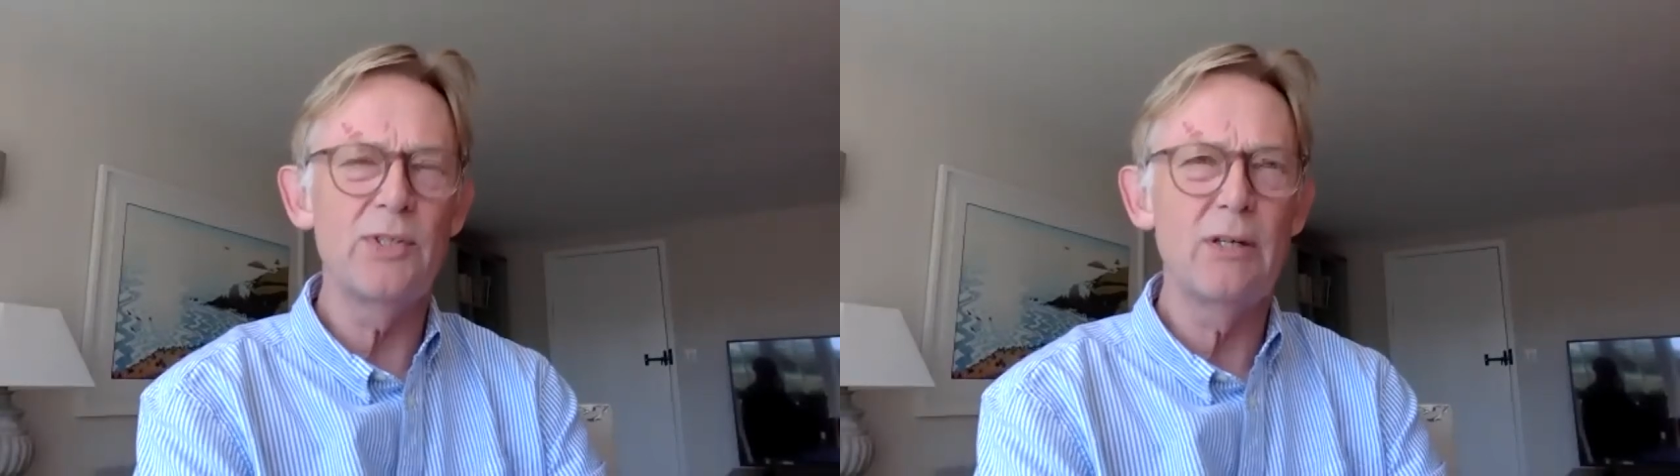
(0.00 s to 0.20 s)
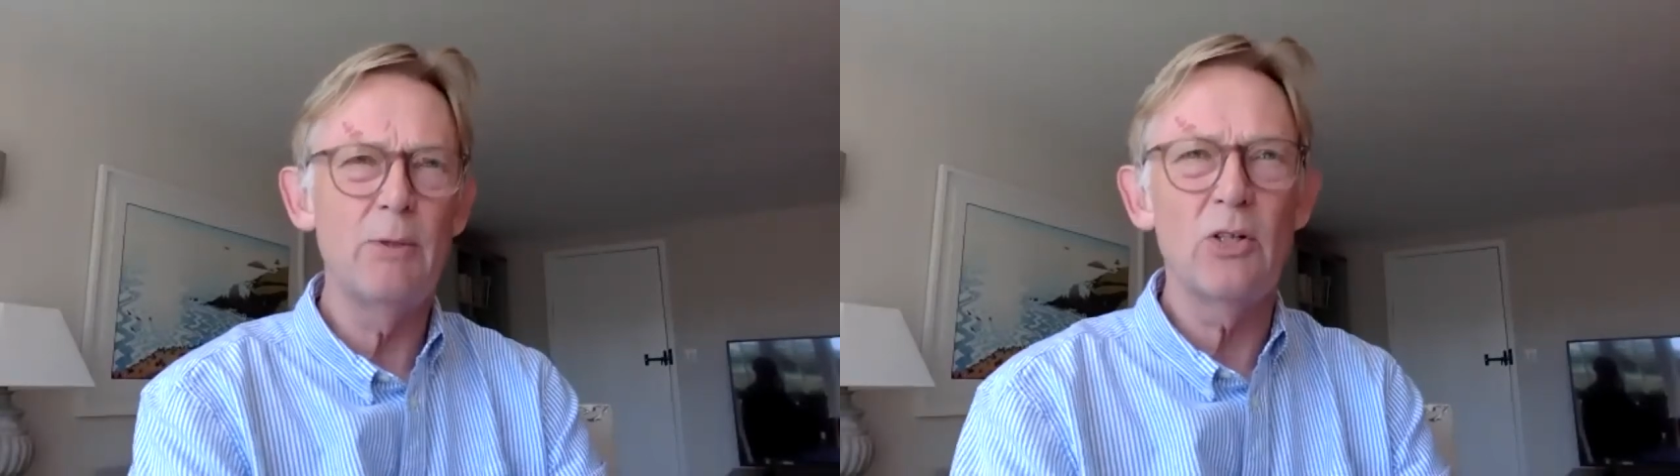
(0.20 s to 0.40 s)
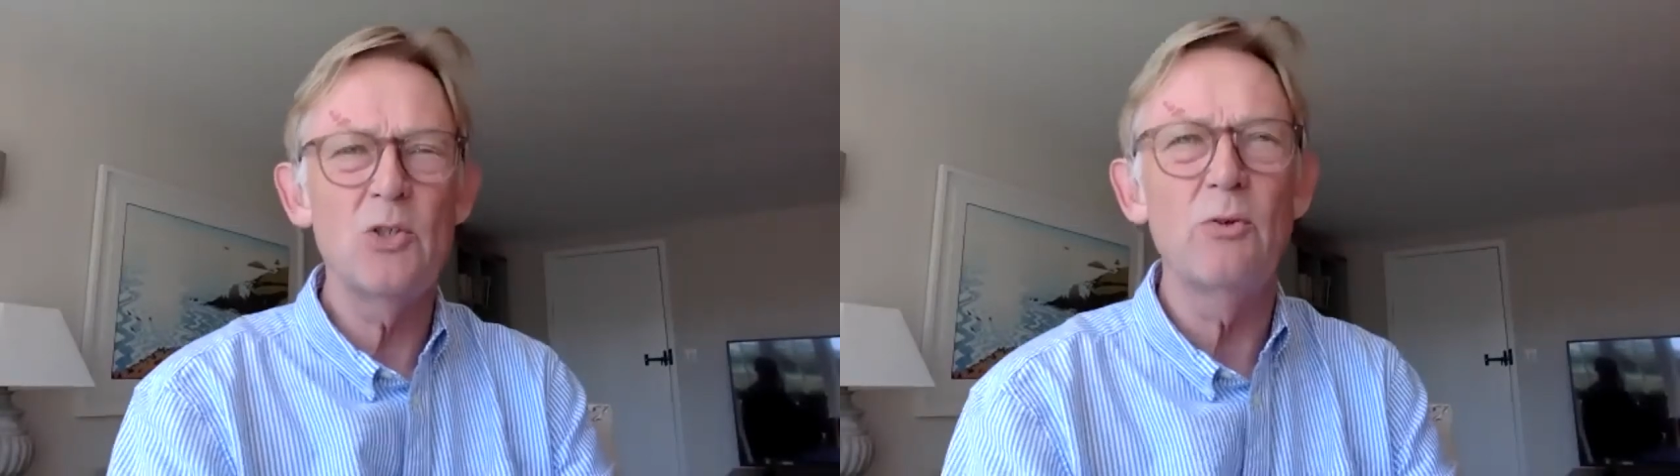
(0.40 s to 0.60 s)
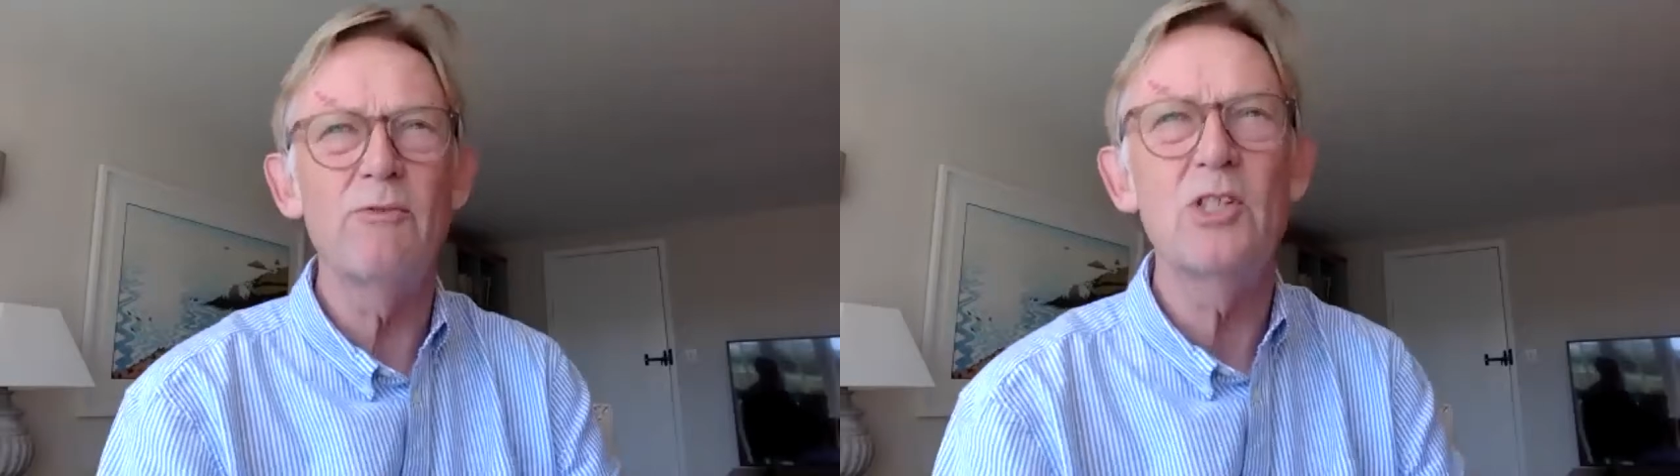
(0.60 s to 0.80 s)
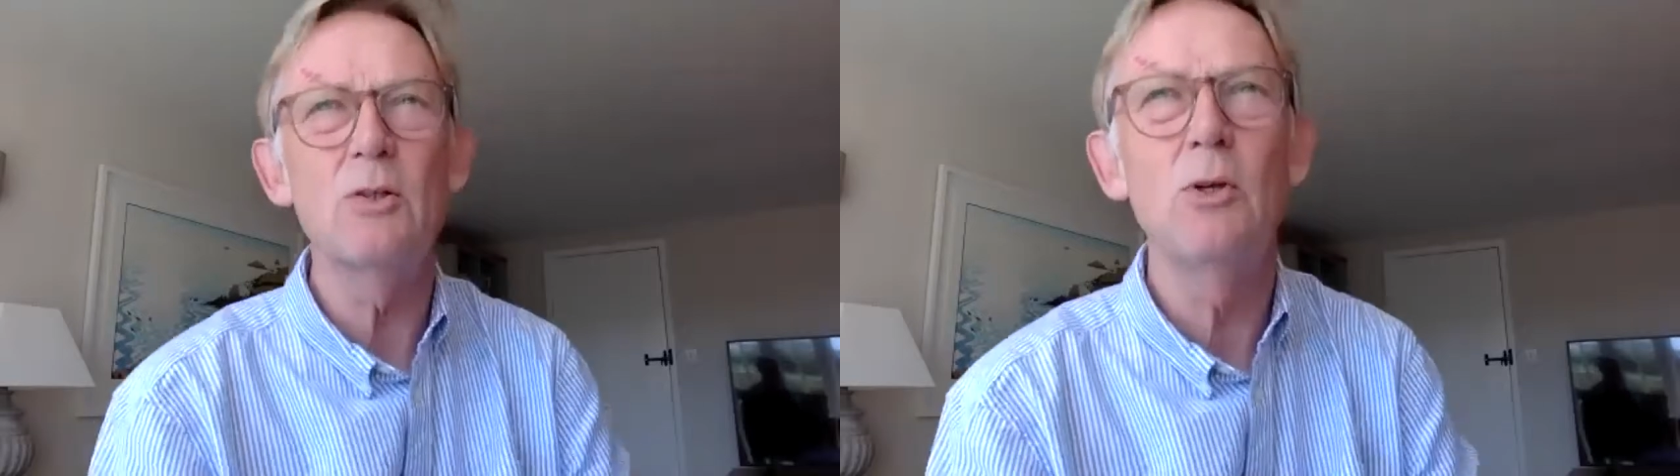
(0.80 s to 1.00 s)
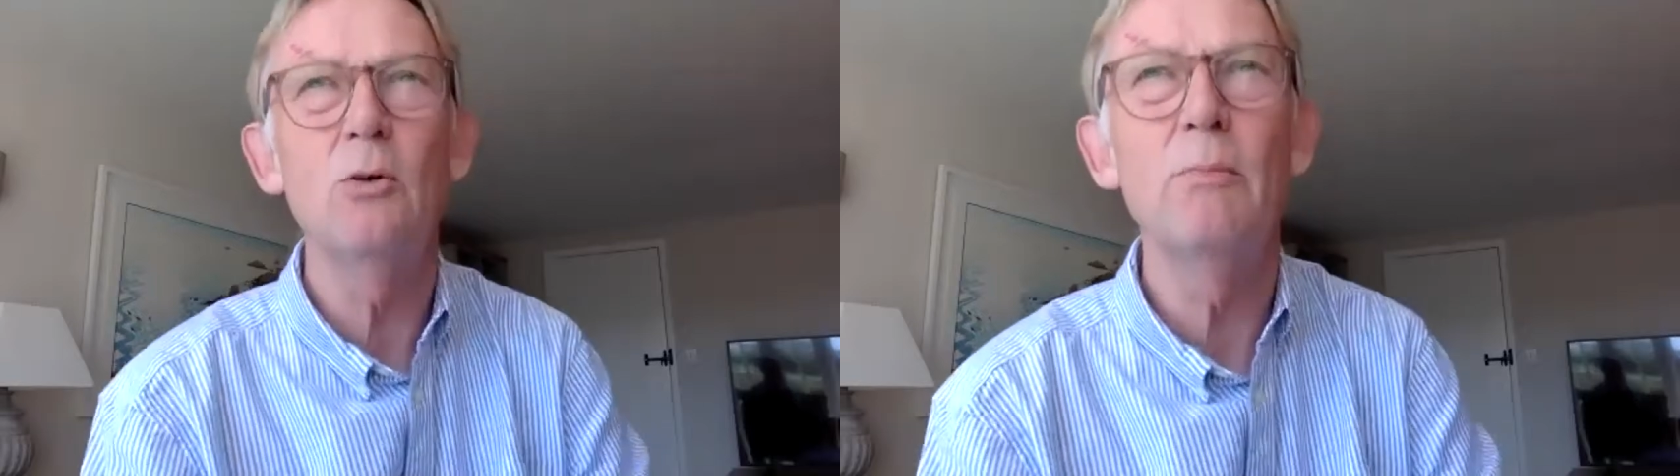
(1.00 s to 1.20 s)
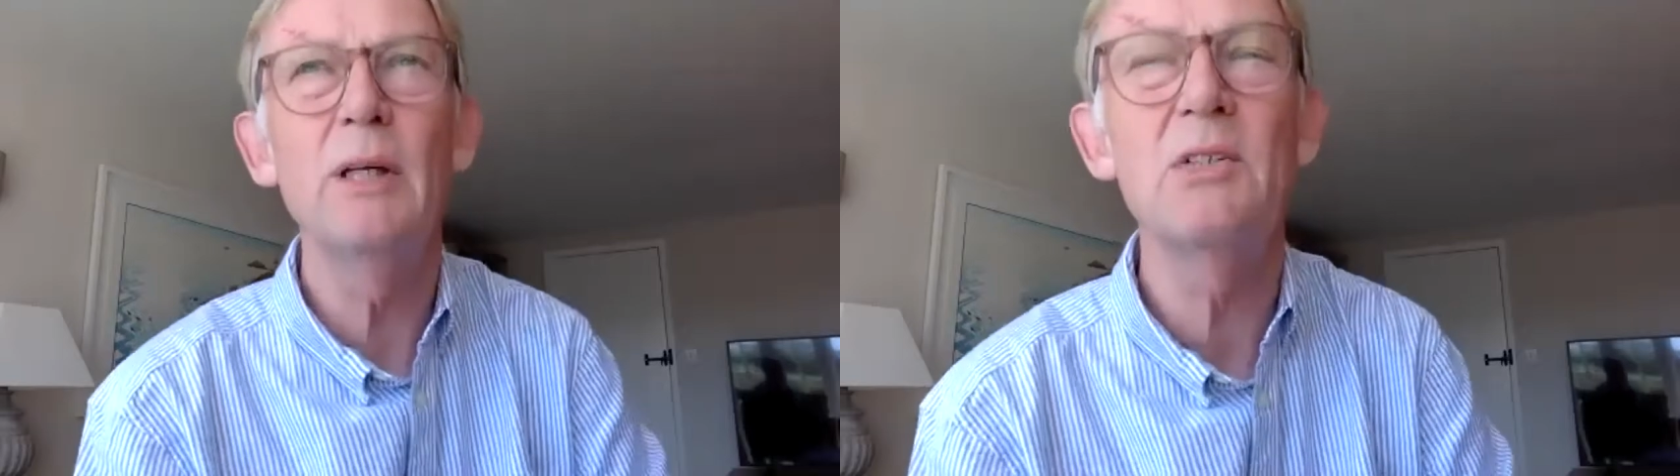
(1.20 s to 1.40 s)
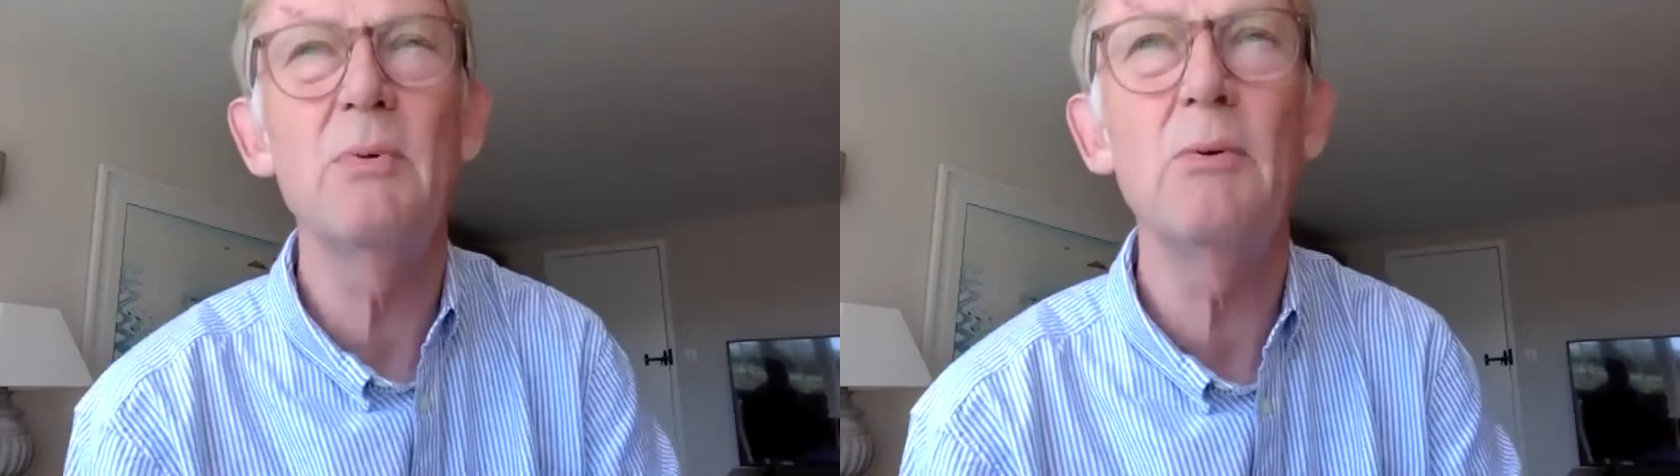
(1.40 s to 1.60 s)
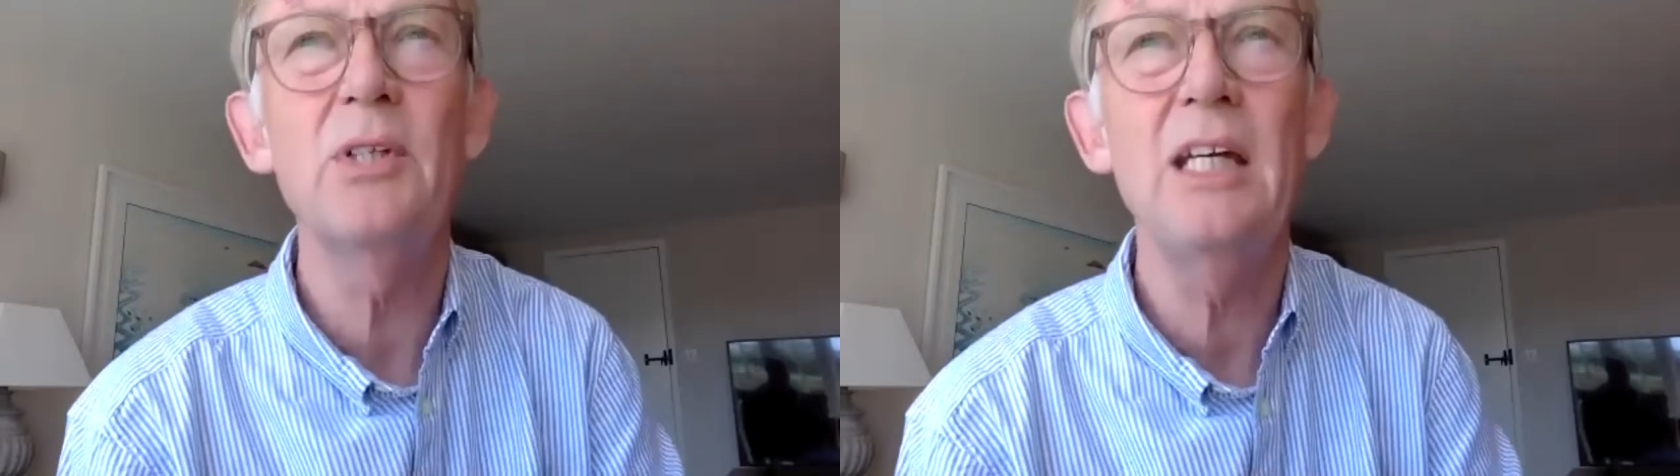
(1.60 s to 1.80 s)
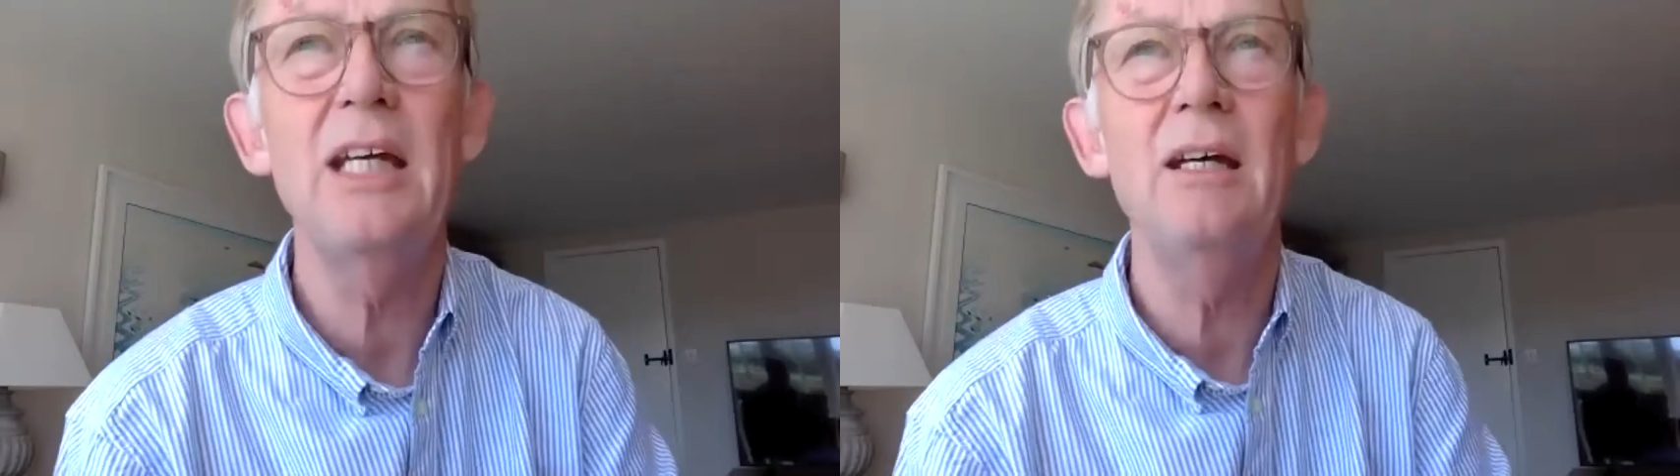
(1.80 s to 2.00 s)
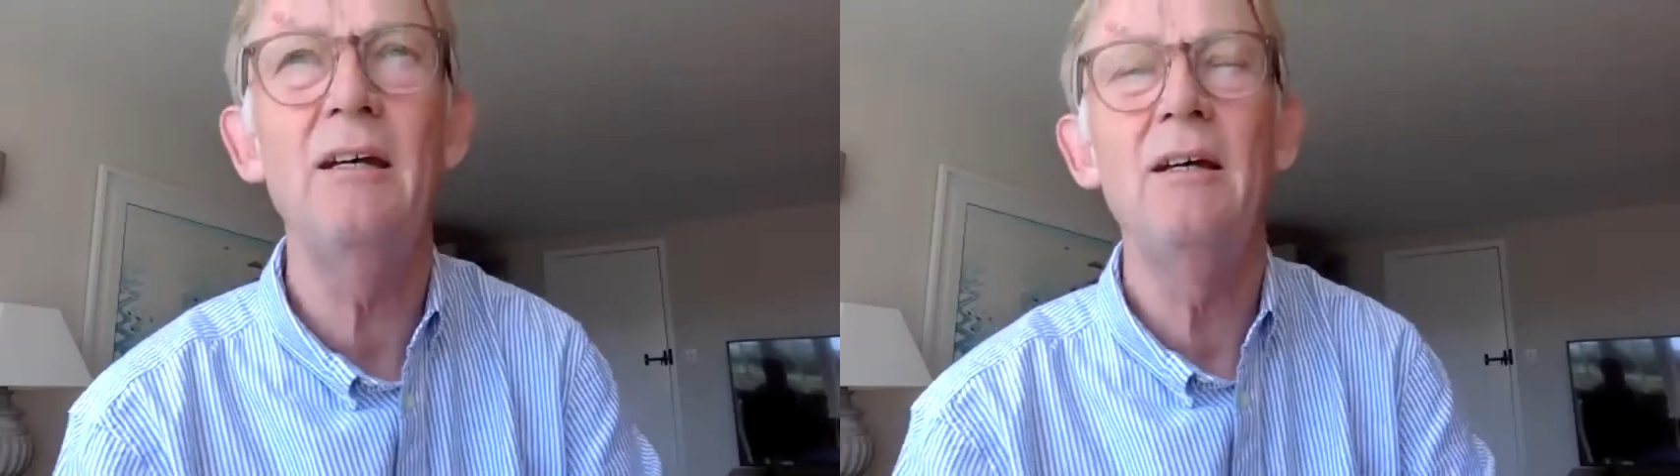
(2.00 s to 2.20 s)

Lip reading: So I'm not going to talk for too long, because we want to hear